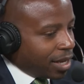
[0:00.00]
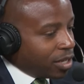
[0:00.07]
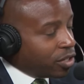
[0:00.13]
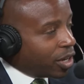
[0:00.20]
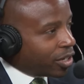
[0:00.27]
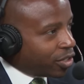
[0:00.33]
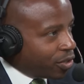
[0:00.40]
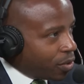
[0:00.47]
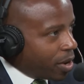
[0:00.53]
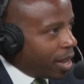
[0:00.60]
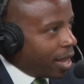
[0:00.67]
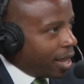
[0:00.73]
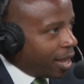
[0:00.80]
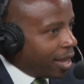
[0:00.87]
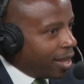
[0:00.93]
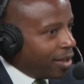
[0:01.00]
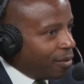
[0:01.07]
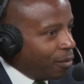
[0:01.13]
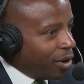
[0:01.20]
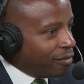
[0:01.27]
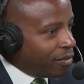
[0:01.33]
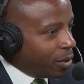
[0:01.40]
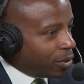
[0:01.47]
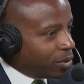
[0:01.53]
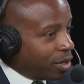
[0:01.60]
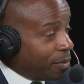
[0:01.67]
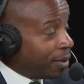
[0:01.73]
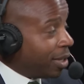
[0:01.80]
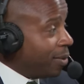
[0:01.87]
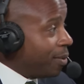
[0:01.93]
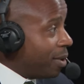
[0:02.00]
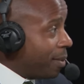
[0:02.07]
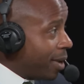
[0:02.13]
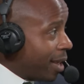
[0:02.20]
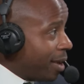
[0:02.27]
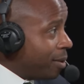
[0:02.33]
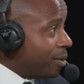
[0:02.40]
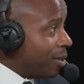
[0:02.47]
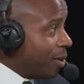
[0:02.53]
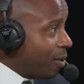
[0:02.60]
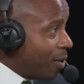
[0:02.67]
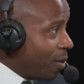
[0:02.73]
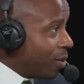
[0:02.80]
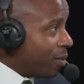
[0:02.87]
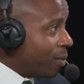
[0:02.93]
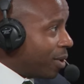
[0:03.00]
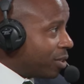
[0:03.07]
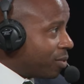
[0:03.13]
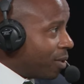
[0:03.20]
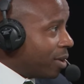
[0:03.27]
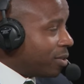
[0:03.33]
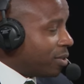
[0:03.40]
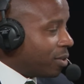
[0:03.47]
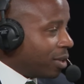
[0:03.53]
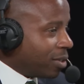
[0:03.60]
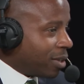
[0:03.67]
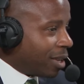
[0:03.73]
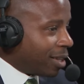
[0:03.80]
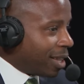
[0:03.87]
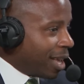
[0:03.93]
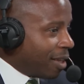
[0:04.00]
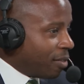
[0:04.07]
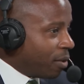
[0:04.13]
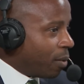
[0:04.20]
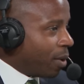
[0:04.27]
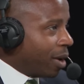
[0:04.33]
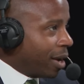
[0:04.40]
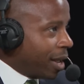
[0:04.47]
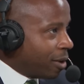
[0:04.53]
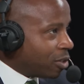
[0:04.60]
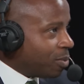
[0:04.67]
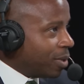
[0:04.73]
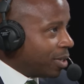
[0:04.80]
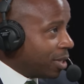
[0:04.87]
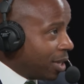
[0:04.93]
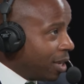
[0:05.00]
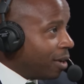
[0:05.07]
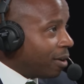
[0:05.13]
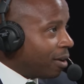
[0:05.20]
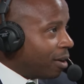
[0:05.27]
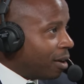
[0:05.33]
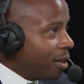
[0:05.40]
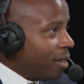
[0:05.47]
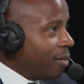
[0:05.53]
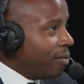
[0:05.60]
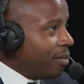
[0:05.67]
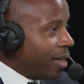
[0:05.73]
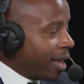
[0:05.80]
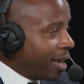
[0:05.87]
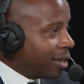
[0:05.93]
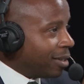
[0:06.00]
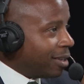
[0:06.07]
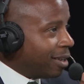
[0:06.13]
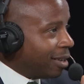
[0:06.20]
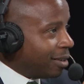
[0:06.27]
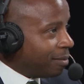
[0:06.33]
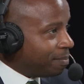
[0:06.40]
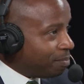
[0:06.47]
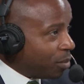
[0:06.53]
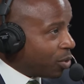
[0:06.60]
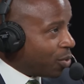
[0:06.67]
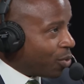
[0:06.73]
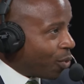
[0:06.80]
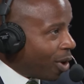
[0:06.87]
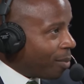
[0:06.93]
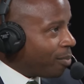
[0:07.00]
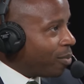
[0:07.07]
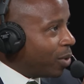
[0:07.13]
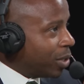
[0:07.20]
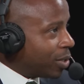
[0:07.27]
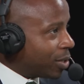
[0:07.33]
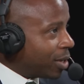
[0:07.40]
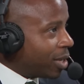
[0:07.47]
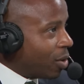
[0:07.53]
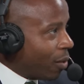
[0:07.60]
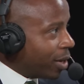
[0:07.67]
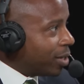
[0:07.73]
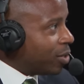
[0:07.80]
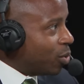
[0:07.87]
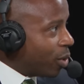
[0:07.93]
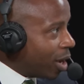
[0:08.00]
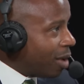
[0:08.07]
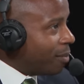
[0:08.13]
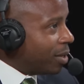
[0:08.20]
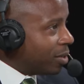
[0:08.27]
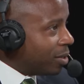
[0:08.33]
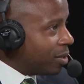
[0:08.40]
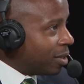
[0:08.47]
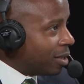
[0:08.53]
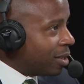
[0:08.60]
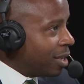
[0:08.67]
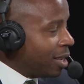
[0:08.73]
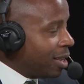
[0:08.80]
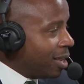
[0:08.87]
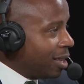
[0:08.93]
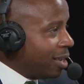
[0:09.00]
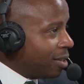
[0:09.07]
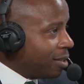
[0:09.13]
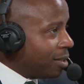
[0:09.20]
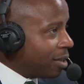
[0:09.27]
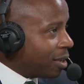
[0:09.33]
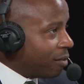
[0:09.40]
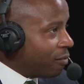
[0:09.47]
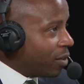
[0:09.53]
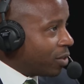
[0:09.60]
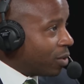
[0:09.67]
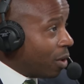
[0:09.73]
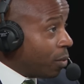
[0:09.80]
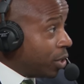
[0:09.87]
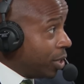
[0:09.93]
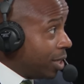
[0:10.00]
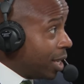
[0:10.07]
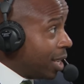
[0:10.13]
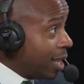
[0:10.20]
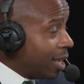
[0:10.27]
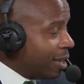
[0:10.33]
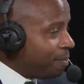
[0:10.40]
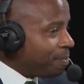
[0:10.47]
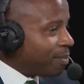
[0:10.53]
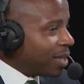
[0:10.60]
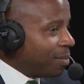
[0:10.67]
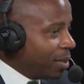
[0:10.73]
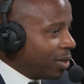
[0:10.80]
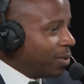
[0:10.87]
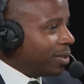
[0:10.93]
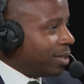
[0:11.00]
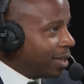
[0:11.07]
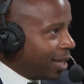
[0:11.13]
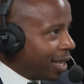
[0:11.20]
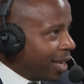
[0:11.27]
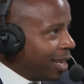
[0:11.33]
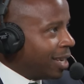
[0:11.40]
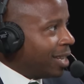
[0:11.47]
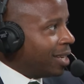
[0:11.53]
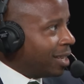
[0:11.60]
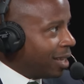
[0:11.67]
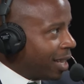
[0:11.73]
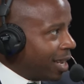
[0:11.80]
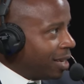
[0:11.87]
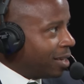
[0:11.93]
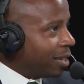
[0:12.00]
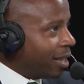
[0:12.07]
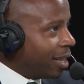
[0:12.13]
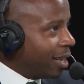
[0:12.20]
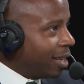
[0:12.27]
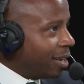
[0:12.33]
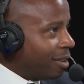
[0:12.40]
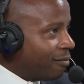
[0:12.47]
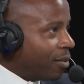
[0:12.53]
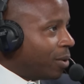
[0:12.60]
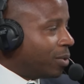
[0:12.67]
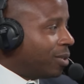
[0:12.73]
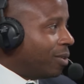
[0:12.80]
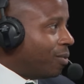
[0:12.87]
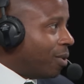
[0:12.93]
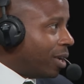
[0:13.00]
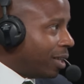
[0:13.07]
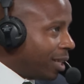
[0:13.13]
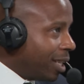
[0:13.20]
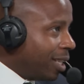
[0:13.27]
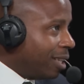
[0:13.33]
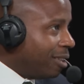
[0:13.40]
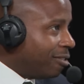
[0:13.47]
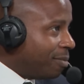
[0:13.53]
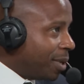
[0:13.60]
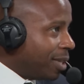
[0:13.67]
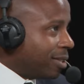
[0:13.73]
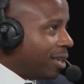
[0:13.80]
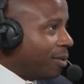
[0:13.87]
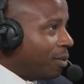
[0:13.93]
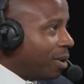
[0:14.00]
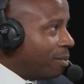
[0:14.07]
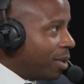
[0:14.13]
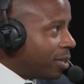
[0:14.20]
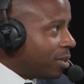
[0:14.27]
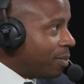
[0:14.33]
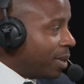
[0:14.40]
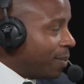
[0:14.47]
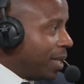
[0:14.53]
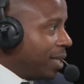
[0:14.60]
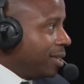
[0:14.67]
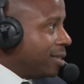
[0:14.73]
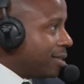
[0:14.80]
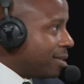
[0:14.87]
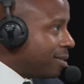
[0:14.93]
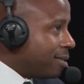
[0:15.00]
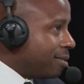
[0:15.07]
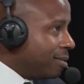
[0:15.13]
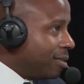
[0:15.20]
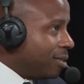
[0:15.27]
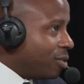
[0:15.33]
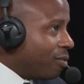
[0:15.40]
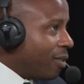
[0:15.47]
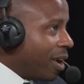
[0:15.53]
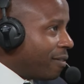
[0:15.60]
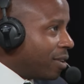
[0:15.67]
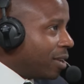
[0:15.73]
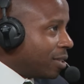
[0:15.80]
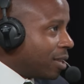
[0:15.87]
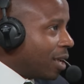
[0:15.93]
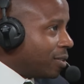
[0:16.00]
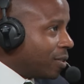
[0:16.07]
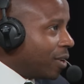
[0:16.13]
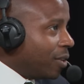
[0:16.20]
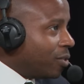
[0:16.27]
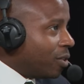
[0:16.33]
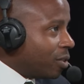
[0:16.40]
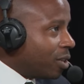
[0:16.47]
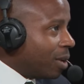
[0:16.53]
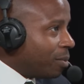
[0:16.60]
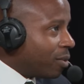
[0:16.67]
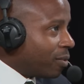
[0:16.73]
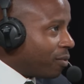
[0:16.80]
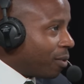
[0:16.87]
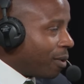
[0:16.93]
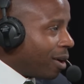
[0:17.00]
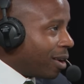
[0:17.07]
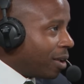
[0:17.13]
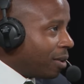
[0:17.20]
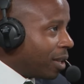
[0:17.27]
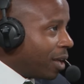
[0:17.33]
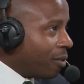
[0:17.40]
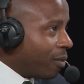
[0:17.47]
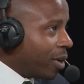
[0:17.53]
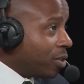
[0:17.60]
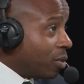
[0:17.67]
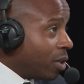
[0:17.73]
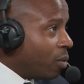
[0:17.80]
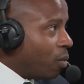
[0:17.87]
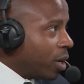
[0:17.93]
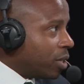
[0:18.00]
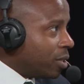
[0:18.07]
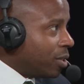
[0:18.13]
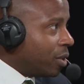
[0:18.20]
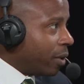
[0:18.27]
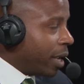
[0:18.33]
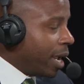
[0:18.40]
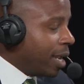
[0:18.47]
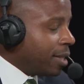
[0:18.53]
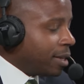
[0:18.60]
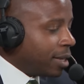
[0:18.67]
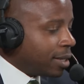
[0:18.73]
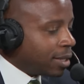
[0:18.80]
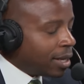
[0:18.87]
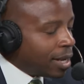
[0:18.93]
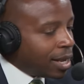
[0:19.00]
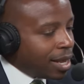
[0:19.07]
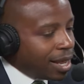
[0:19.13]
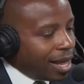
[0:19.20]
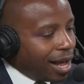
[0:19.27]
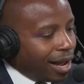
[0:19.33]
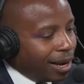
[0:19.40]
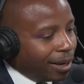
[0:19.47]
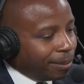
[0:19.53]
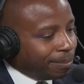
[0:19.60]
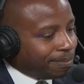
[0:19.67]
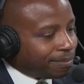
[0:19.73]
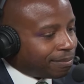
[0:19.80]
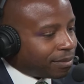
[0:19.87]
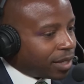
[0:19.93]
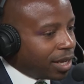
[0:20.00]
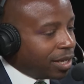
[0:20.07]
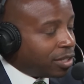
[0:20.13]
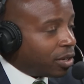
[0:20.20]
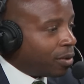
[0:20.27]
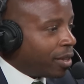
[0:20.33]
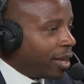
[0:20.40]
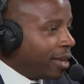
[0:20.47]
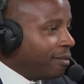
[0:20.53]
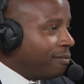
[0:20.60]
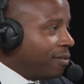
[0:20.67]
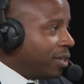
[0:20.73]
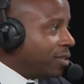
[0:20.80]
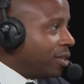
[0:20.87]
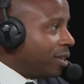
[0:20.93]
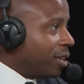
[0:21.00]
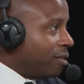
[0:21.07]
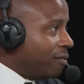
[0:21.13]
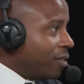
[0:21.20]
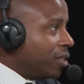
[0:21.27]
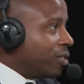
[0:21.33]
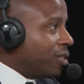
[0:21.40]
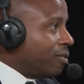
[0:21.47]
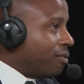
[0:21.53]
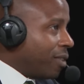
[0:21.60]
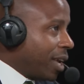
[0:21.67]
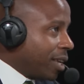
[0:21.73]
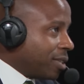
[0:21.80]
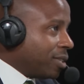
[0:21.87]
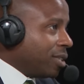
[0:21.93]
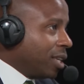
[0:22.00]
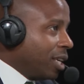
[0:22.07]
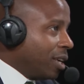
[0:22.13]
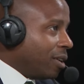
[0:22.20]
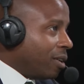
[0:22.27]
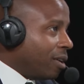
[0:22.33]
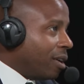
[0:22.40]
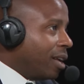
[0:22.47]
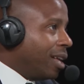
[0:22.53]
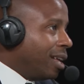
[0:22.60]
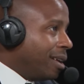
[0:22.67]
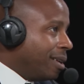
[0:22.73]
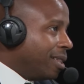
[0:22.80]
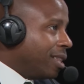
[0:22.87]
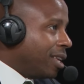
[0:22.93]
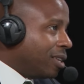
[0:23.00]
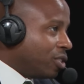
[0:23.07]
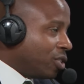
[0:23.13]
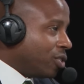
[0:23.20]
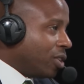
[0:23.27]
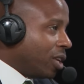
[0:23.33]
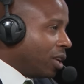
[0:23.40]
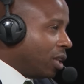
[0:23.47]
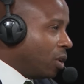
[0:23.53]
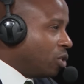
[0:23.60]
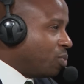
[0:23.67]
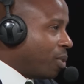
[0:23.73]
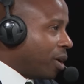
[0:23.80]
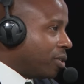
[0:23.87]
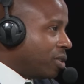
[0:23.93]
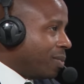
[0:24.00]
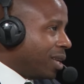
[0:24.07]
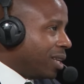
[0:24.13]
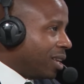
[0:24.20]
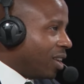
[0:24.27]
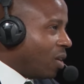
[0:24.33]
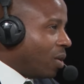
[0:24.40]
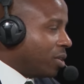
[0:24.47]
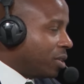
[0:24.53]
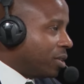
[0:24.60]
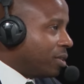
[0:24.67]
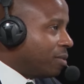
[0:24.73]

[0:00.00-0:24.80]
yesterday, when folks typically would have been out, you know, going to restaurants and things like that, there were announcements here mm-hmm. that uh, Mister Trump was going to come into the into the convention hall, which he did, but it was delayed and delayed and delayed, and folks didn't want to leave because they didn't want to miss him. I mean, he just survived an assassination mm-hmm. attempt, for crying out loud, right? right? So they want to see their candidate. Um, and so they visited Convention Fest here uh, and then just stayed in close proximity, didn't go out to